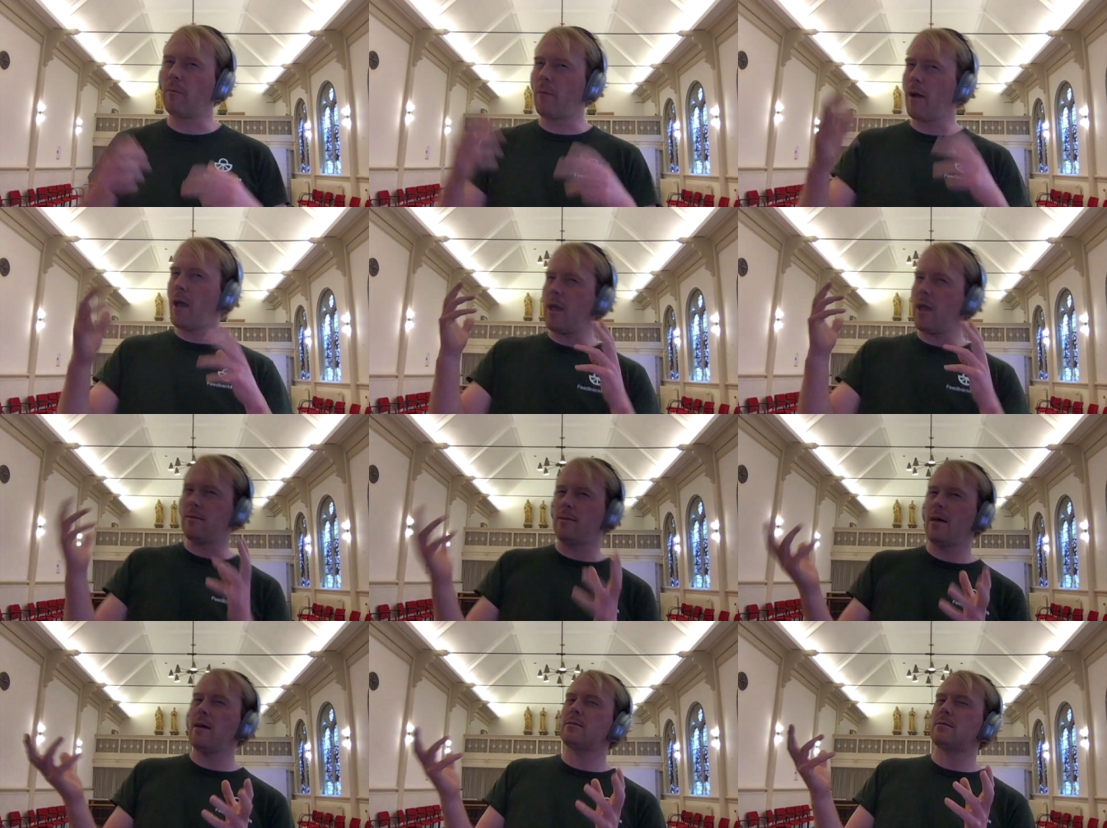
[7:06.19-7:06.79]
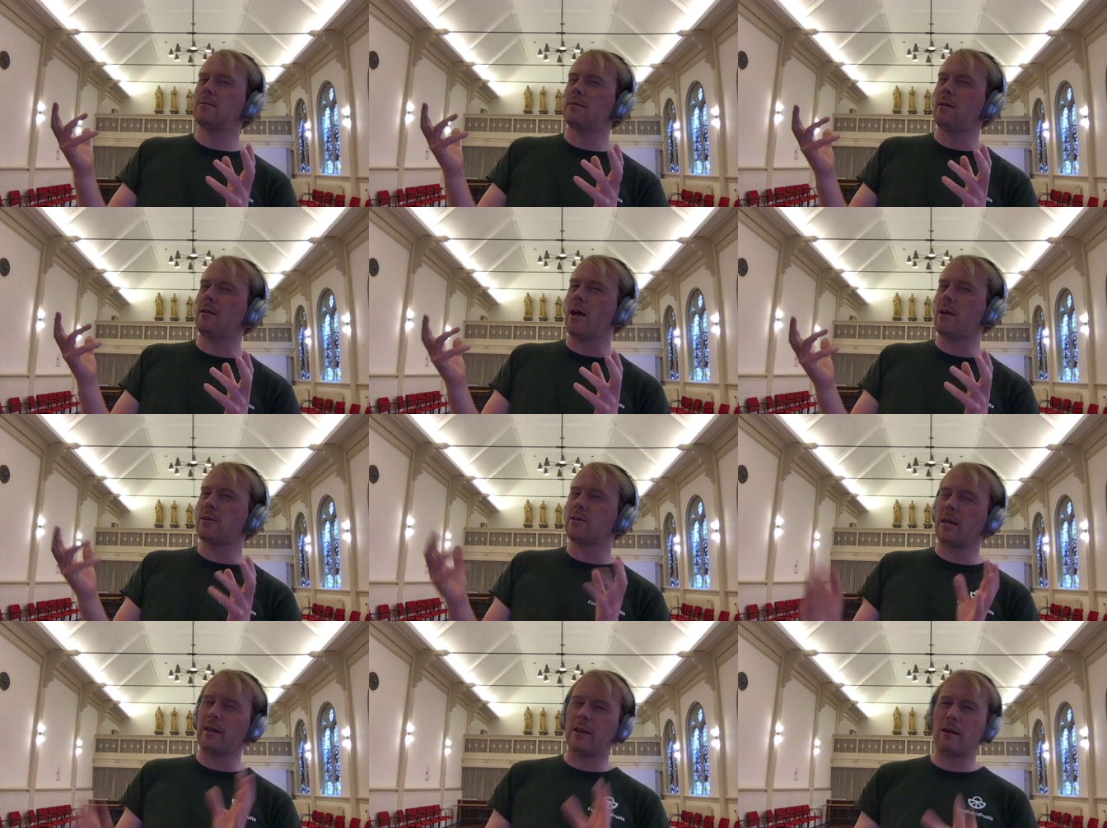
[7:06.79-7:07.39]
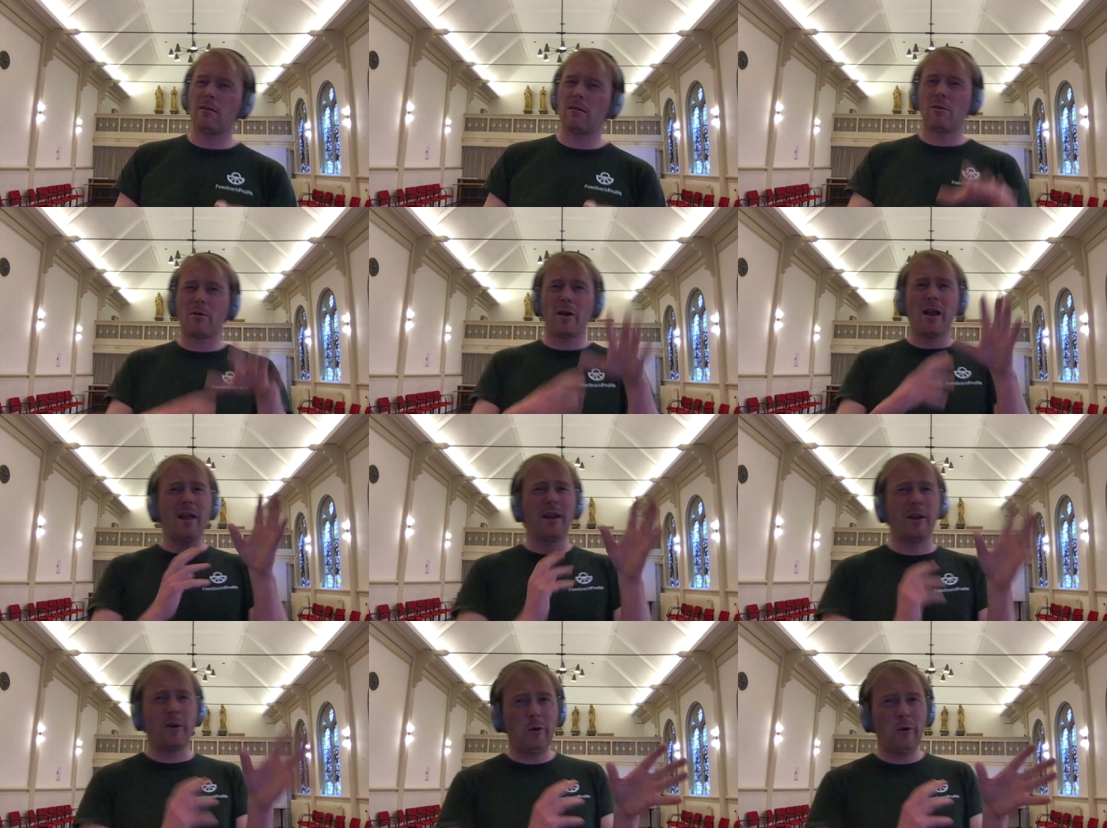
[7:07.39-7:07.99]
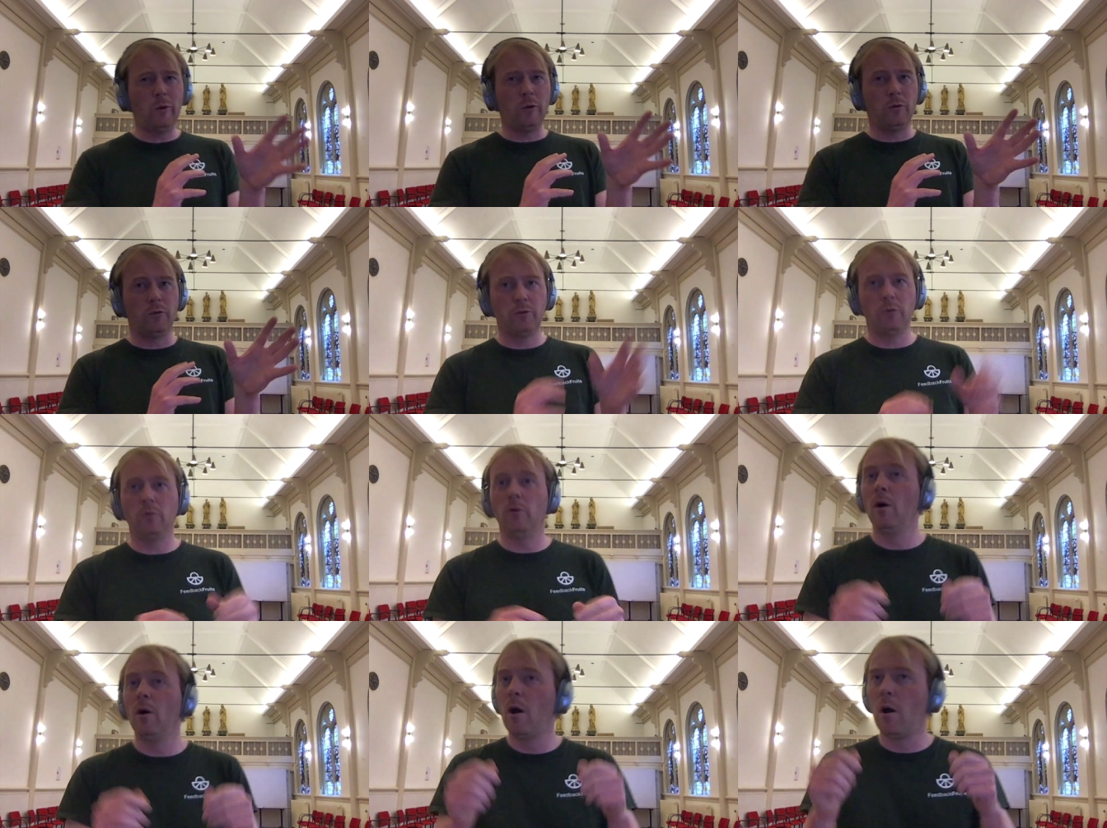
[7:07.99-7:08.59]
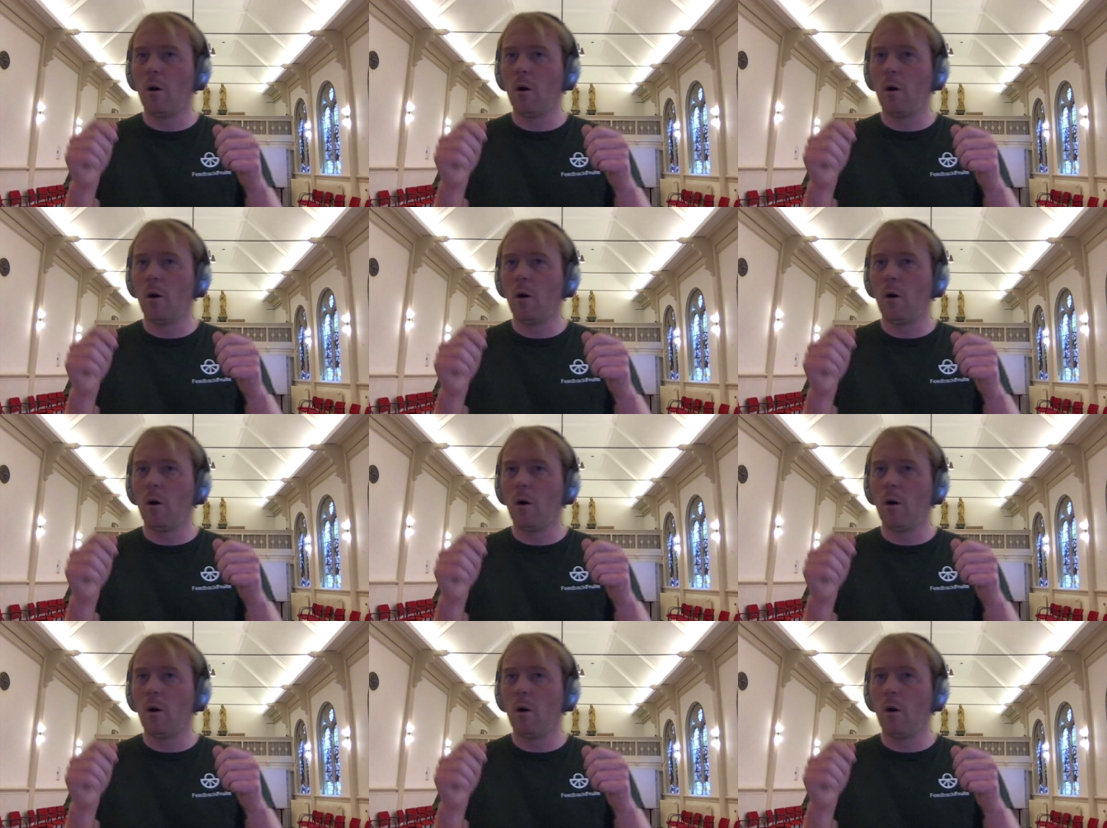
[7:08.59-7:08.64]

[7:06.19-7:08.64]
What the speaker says: hey, that's a nice idea, or hey, cool, to,